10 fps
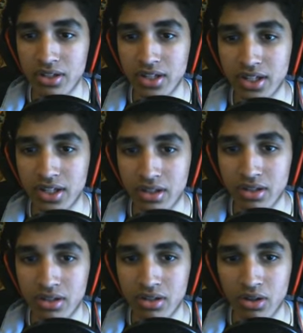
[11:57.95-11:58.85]
Yeah,
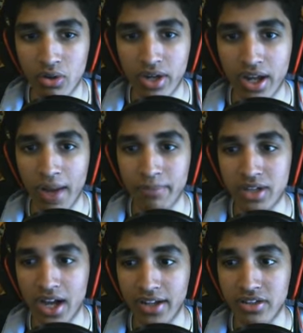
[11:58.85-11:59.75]
okay, I'm
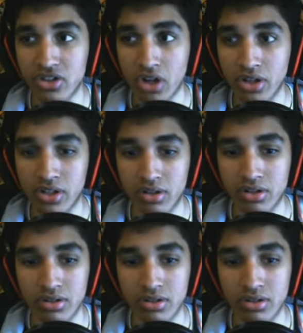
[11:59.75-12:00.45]
kinda stuck here.